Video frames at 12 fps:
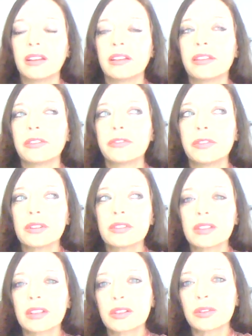The first
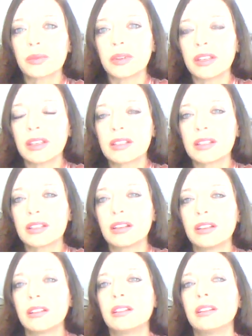6 weeks,
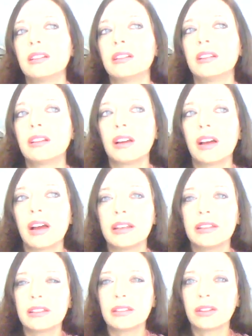I
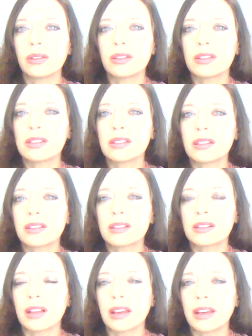did notice a
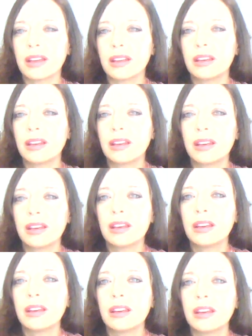slight
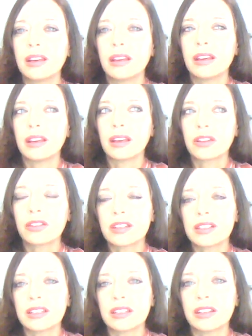
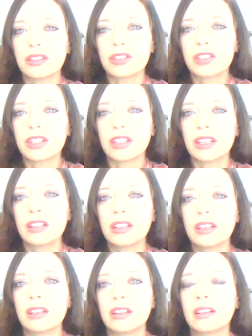increase in energy
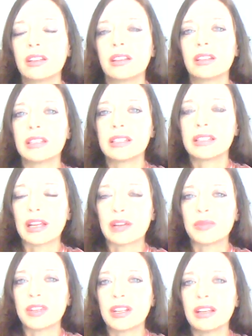and
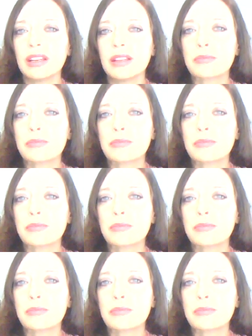stamina.